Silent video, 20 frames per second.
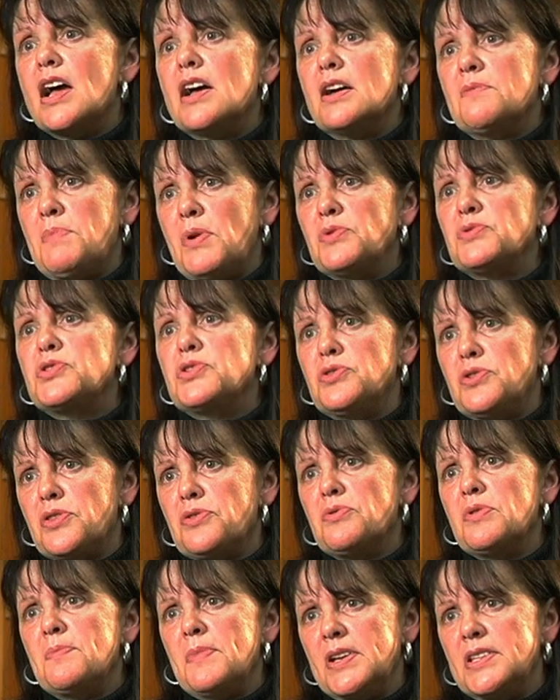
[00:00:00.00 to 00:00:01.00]
about 2 to
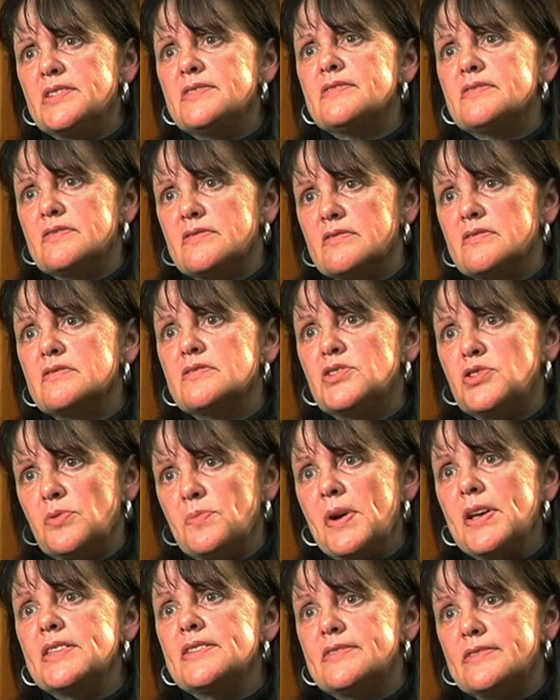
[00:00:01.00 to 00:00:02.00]
3 months, 2
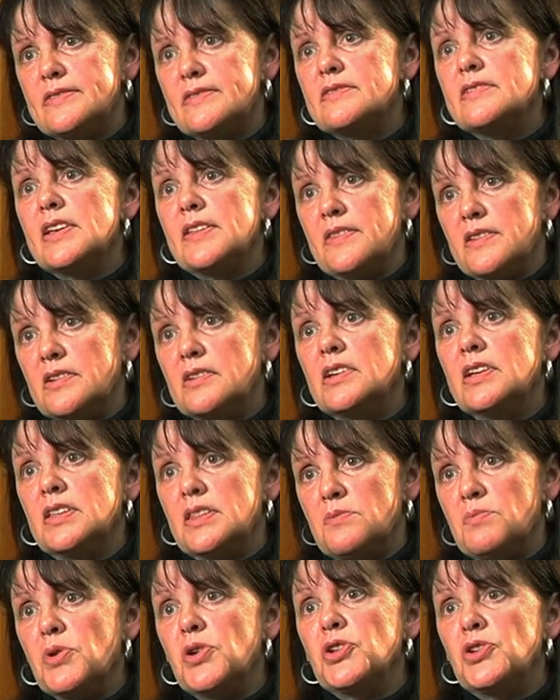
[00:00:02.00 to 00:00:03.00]
months in
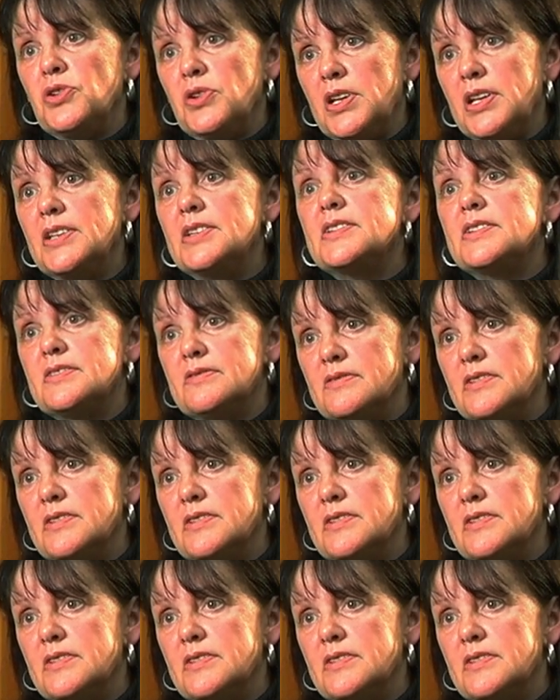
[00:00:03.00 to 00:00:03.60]
the burn unit.